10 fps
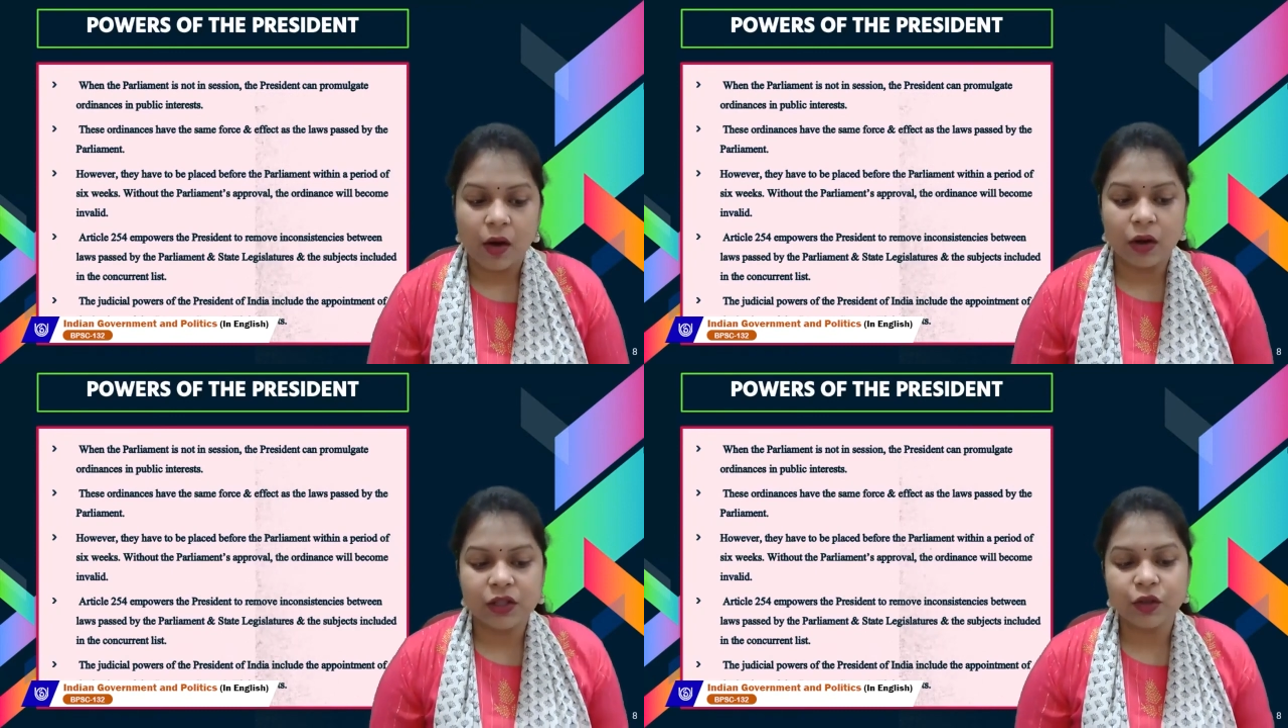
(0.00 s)

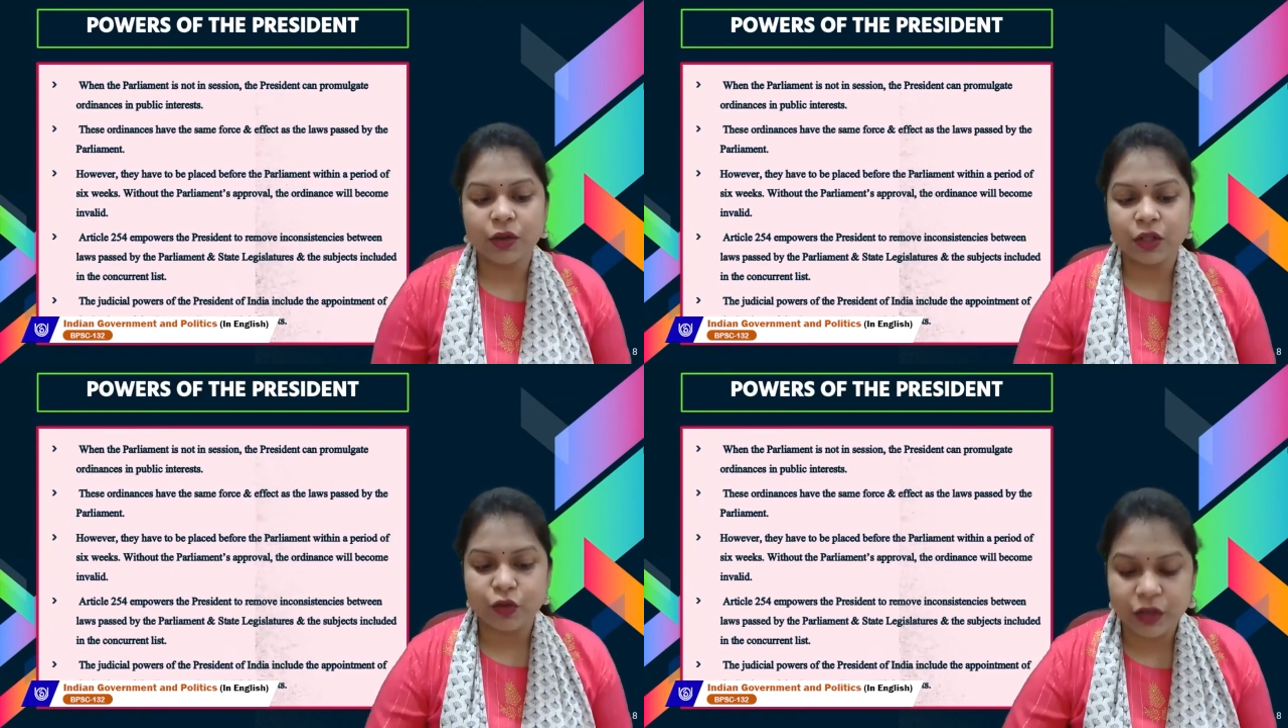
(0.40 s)

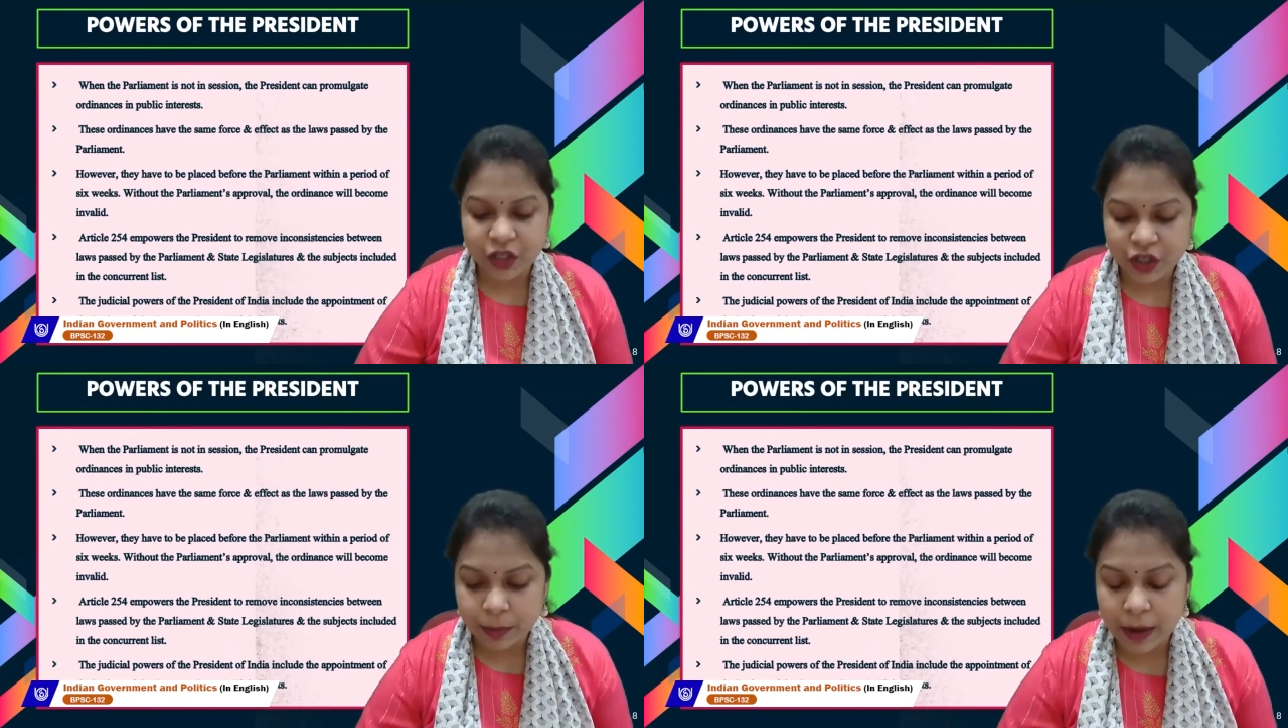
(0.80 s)
Also, the
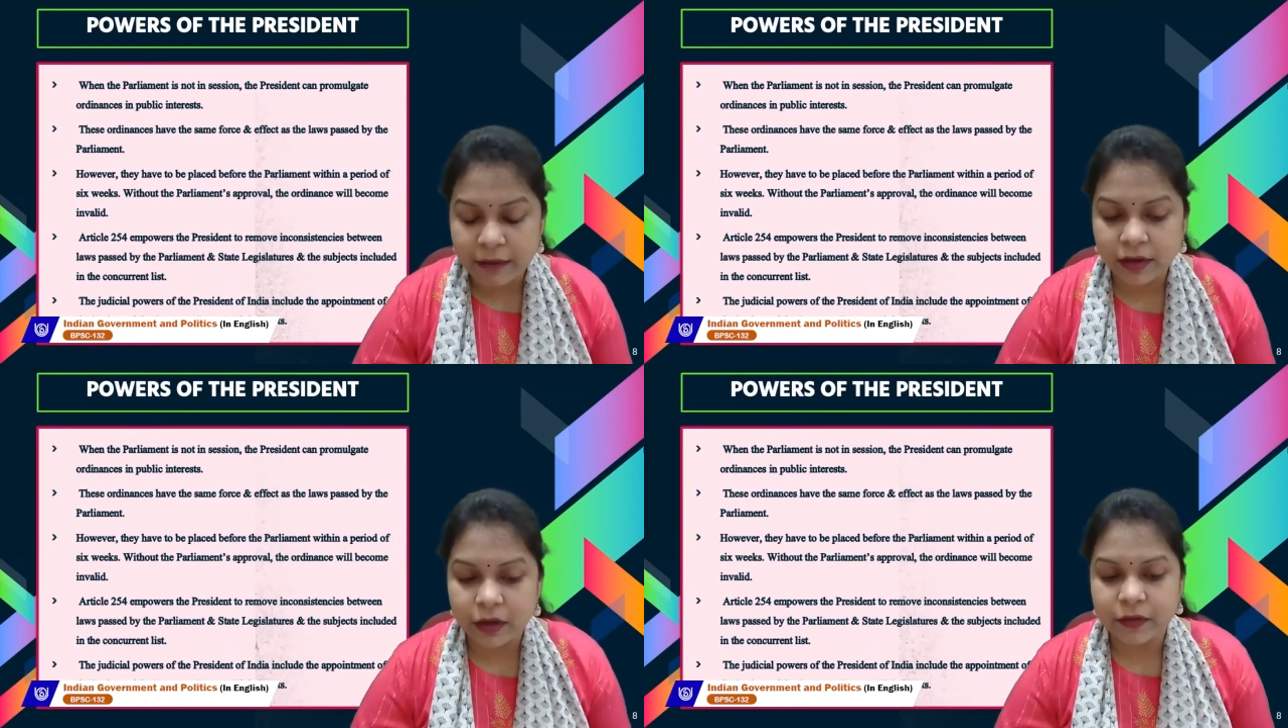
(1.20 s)
judicial
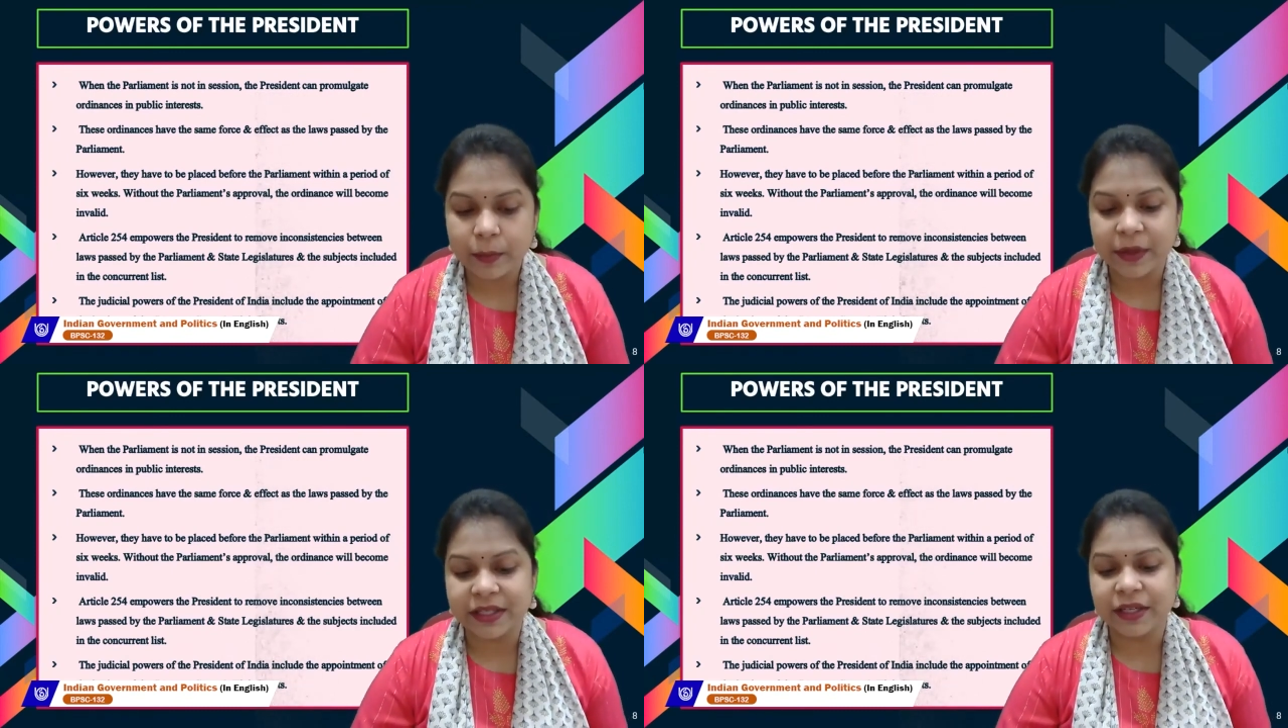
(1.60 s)
power of the
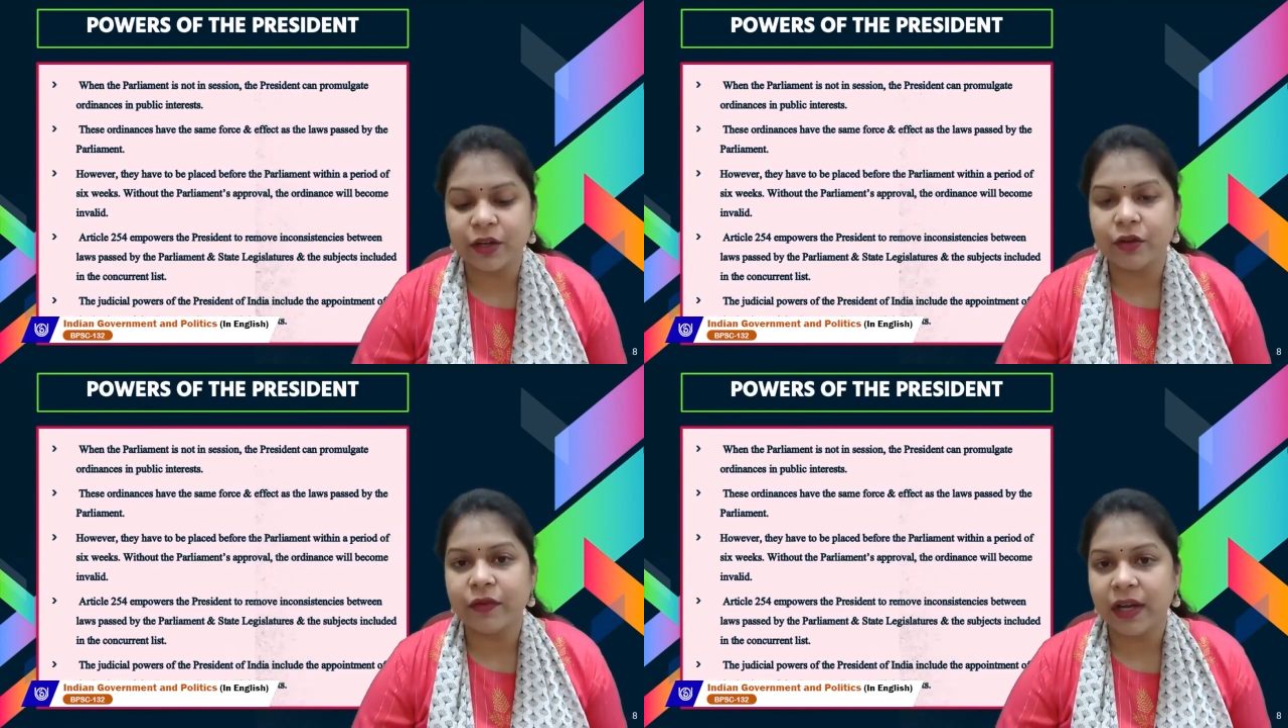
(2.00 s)

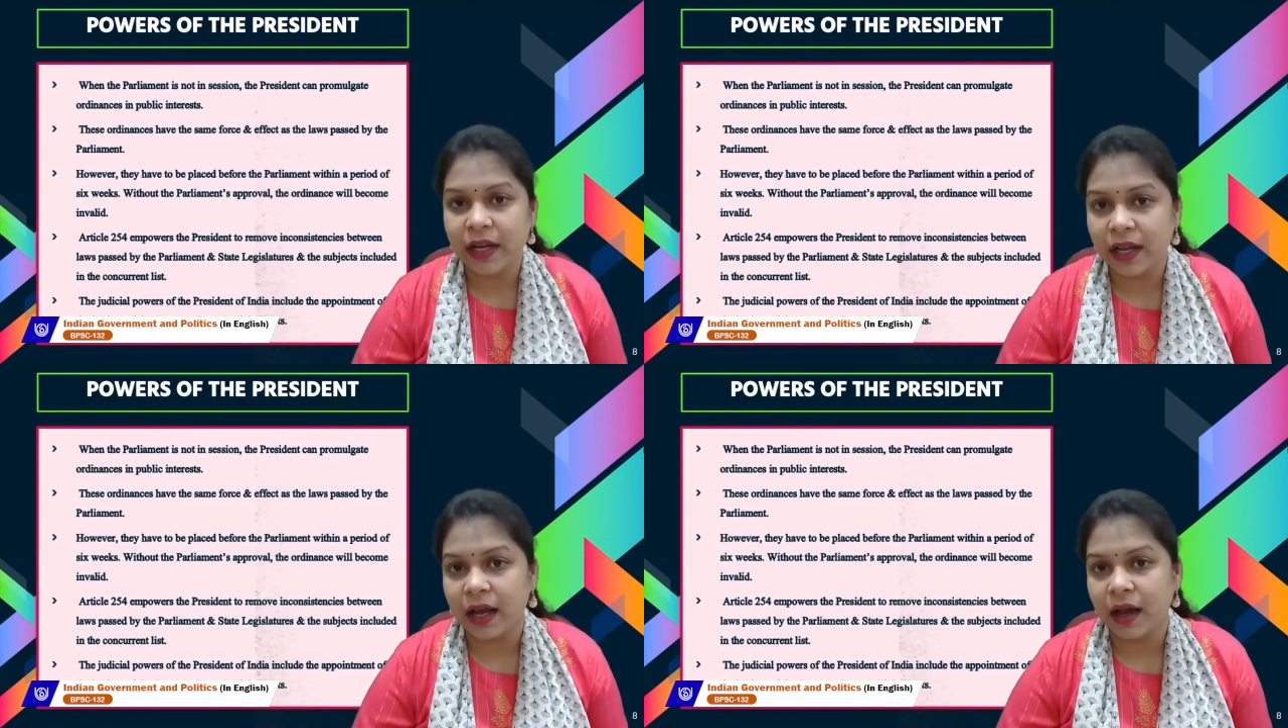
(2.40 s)
President of
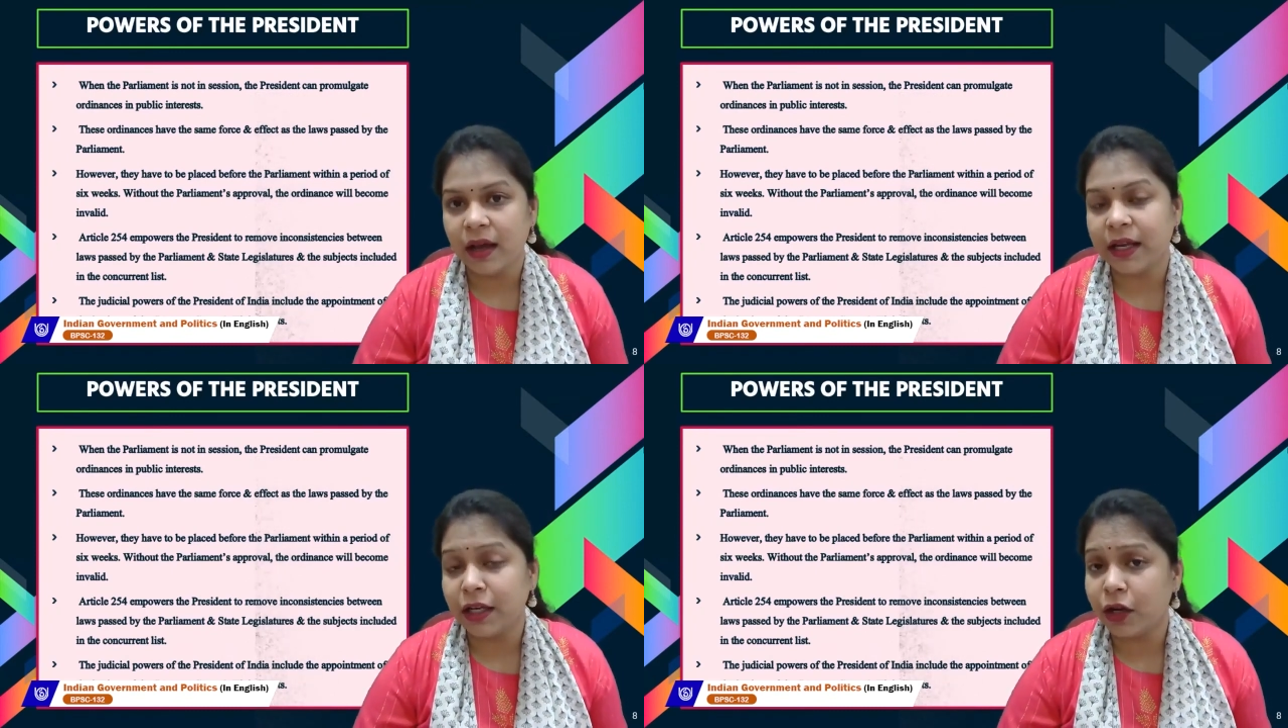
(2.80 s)

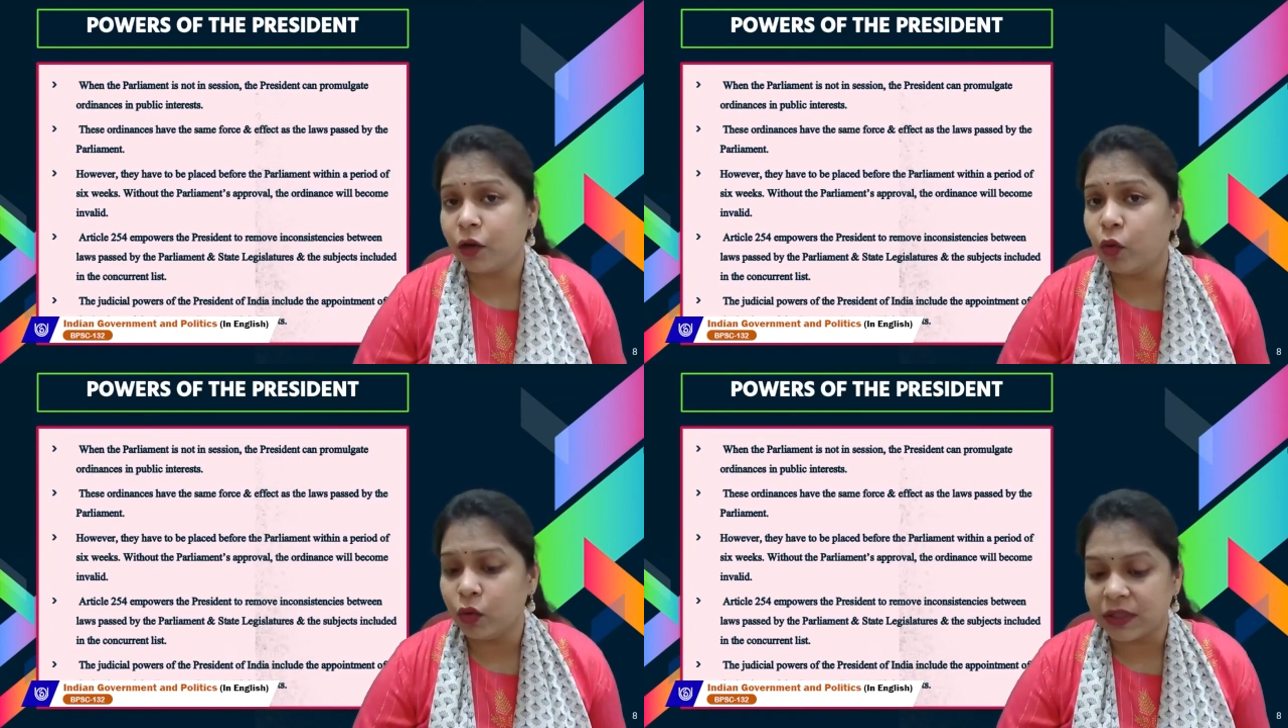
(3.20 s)
India
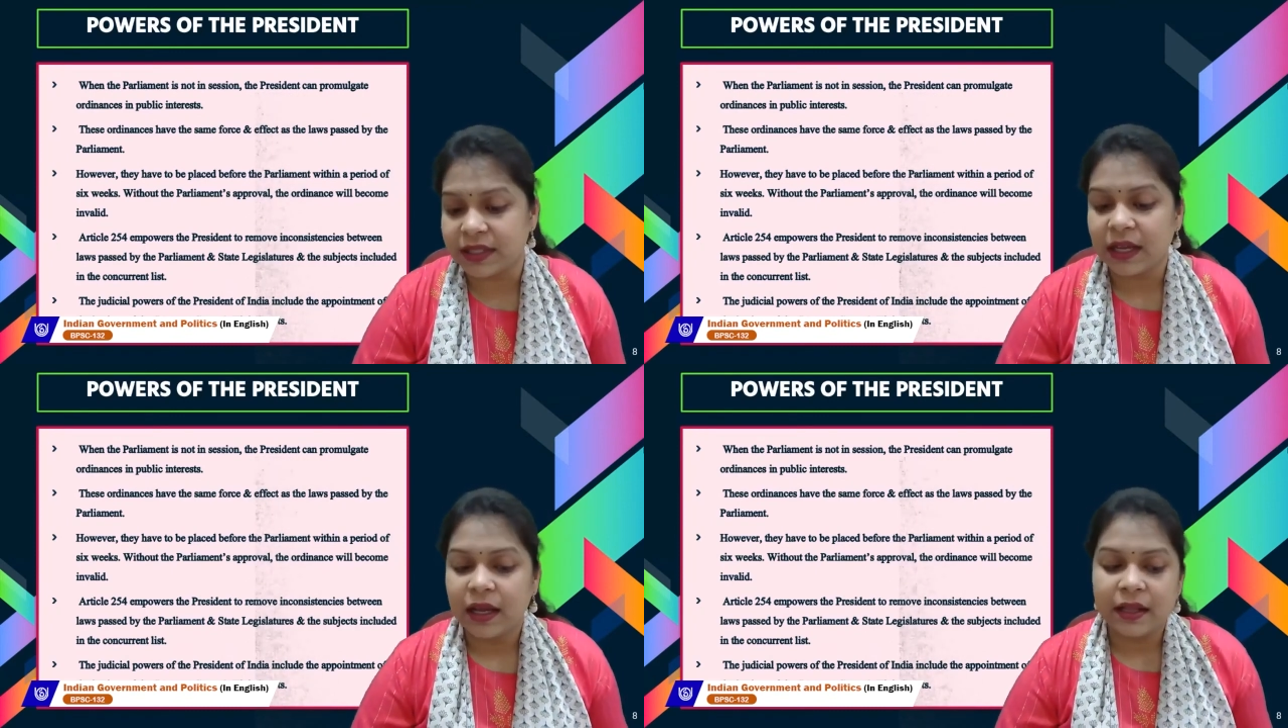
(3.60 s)
includes